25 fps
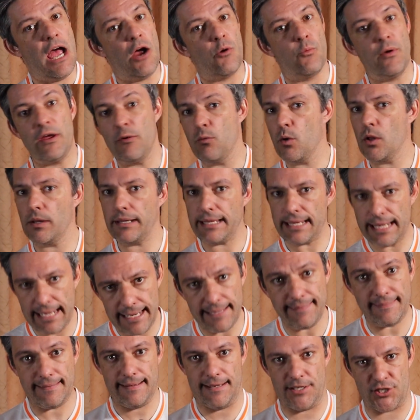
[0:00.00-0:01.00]
We will
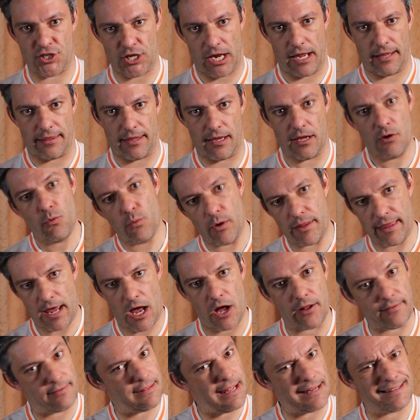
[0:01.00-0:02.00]
eat each other
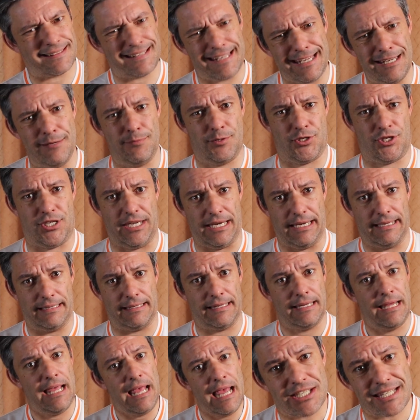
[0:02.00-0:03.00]
without that team
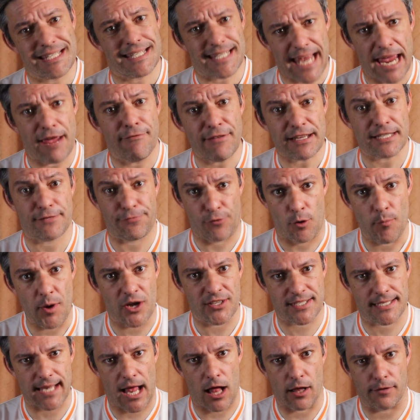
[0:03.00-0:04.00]
sheet. Just save us from
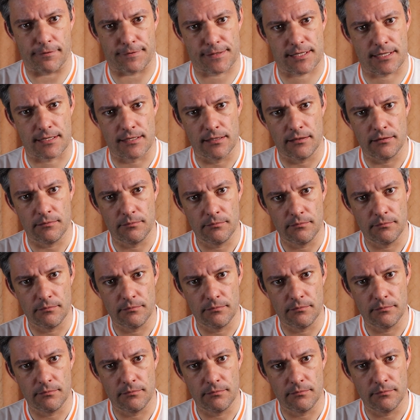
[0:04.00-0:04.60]
ourselves.